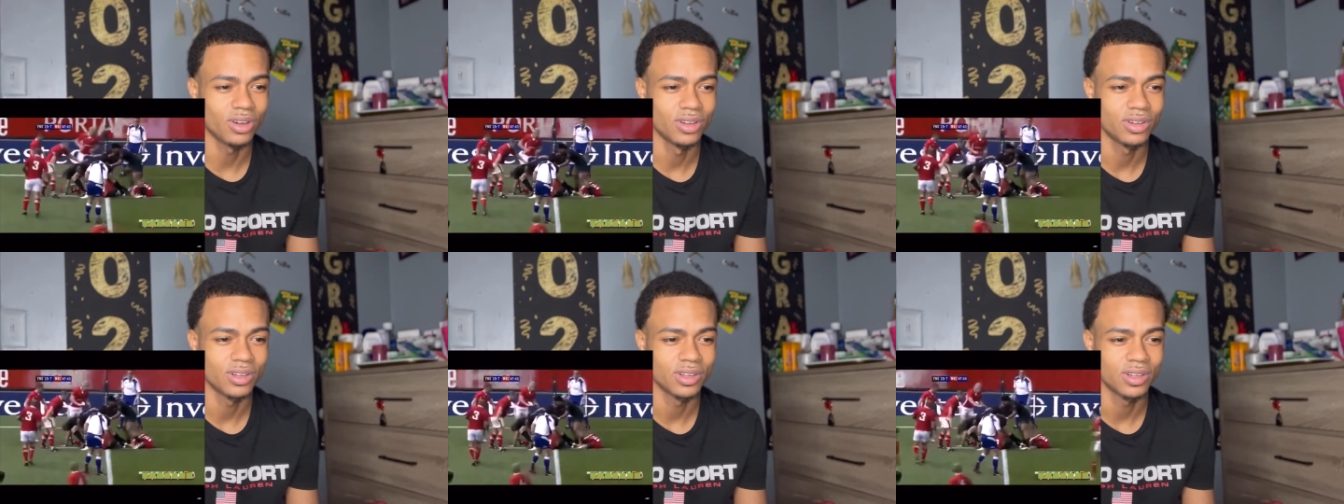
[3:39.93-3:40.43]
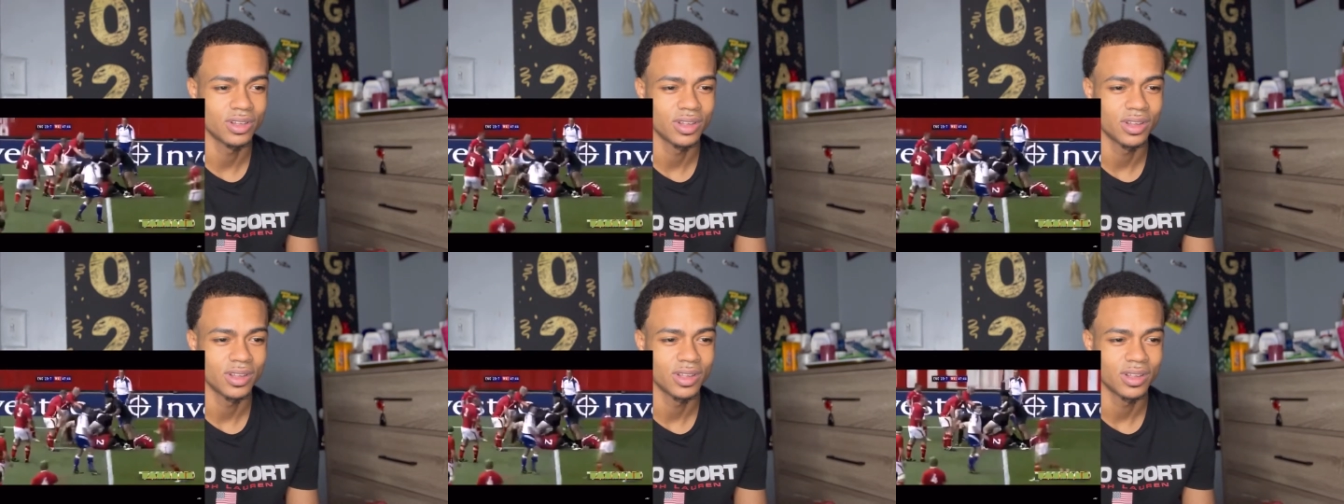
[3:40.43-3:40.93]
name is Ben. Mini
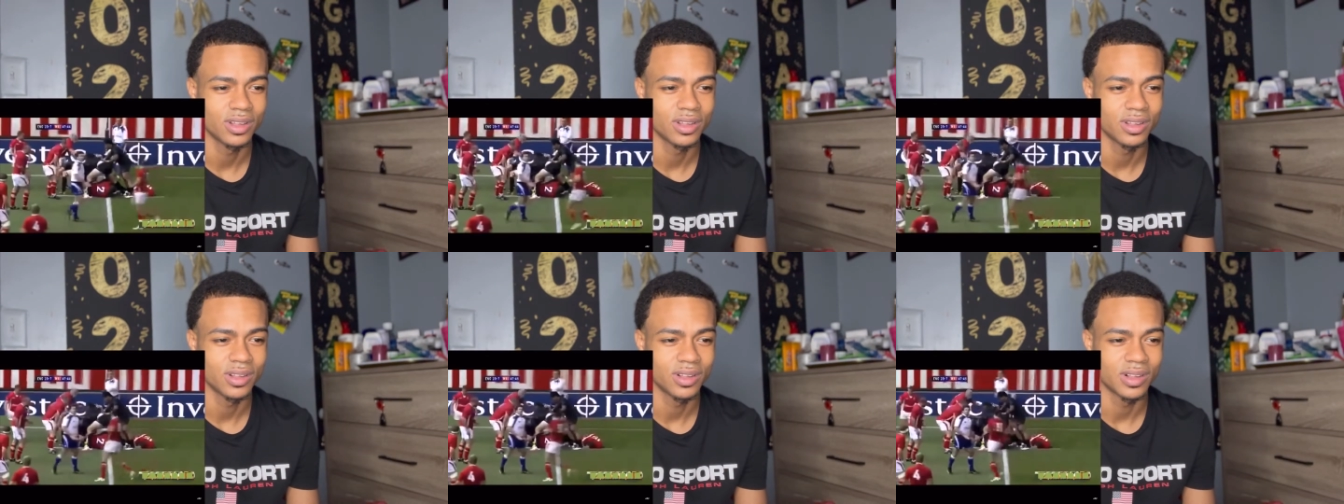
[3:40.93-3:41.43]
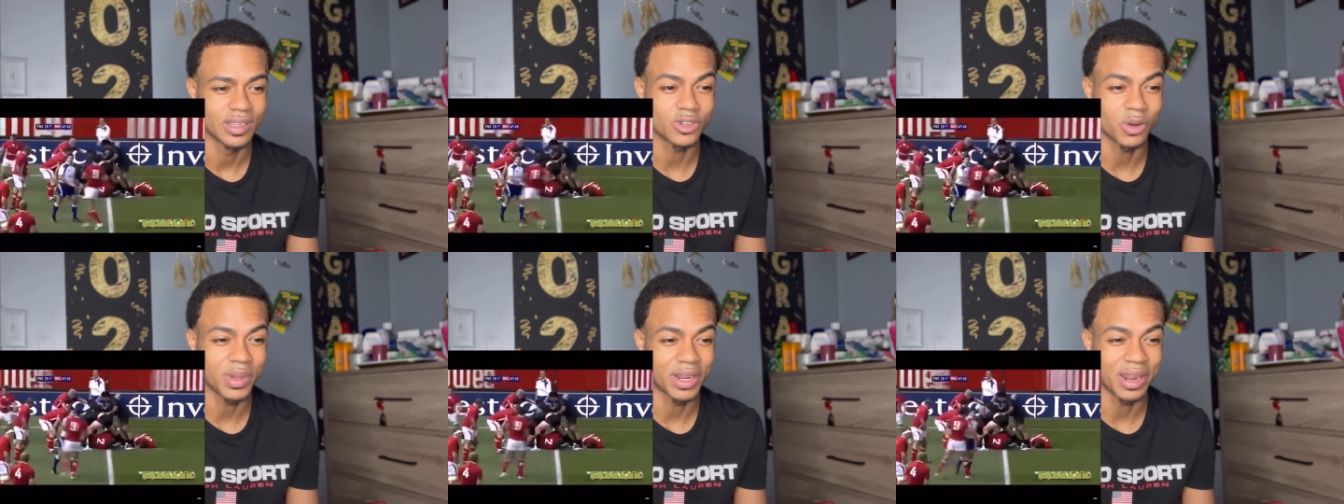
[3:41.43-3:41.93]
turnover, although England seem
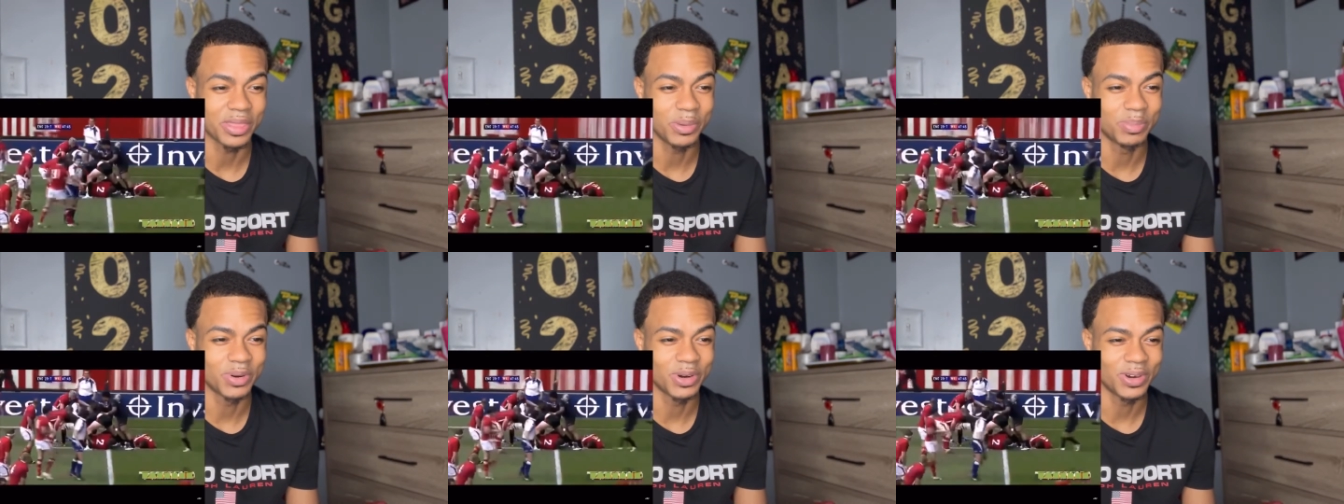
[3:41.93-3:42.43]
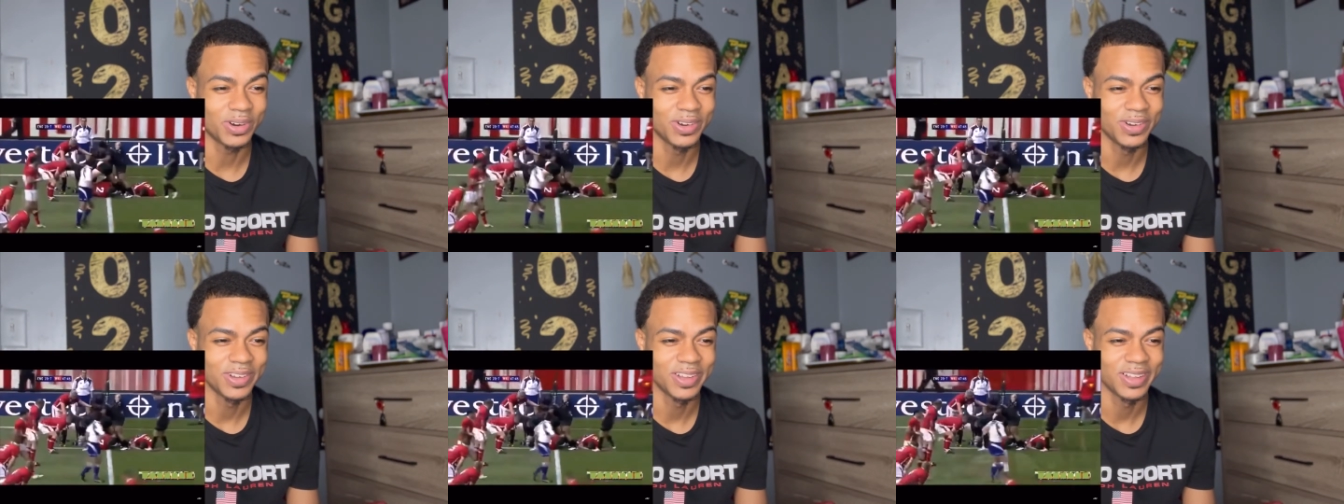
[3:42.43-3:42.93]
to have bro. it back
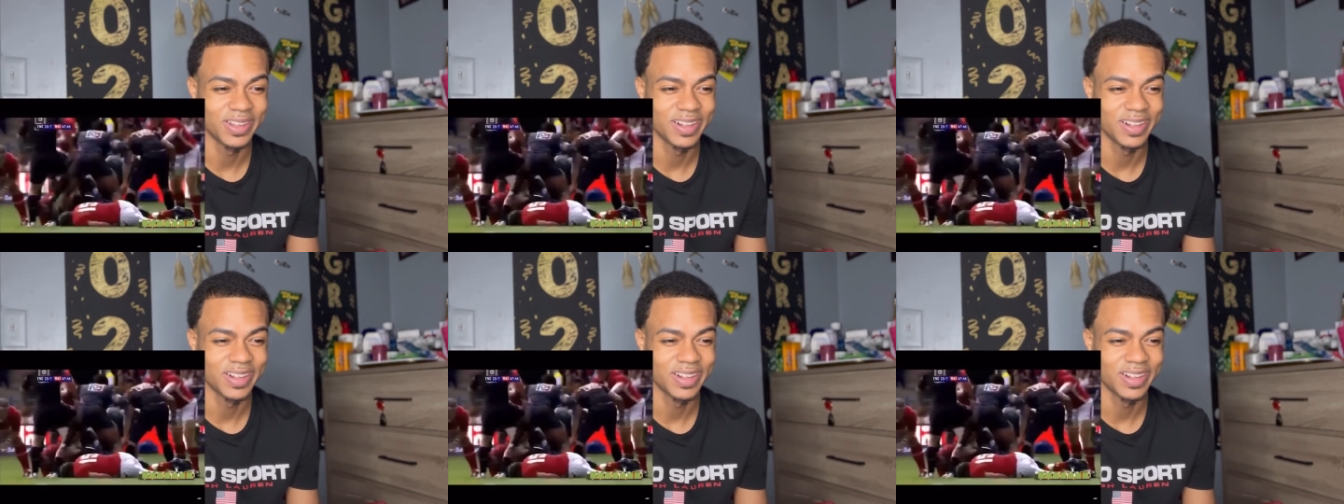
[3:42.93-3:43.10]
again